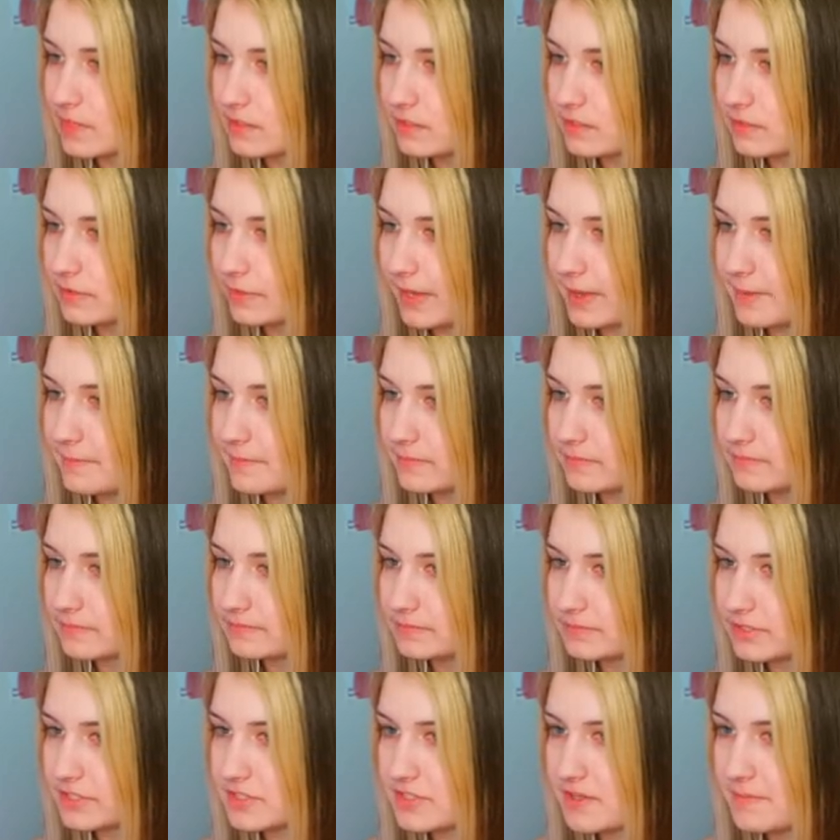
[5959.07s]
Okay,
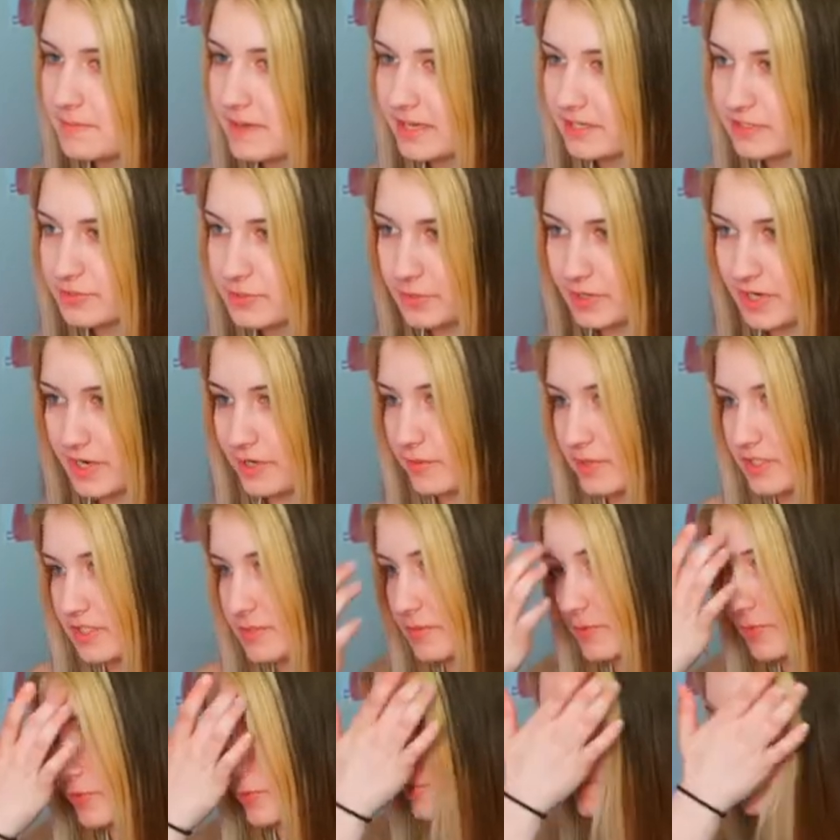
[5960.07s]
let's get back to where I was
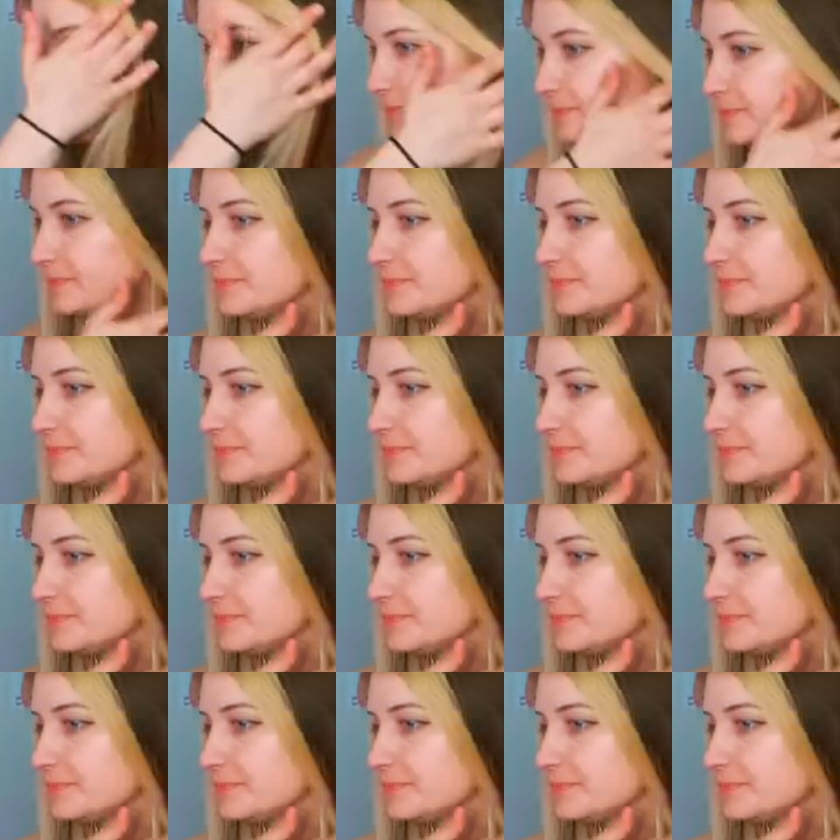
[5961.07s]
before.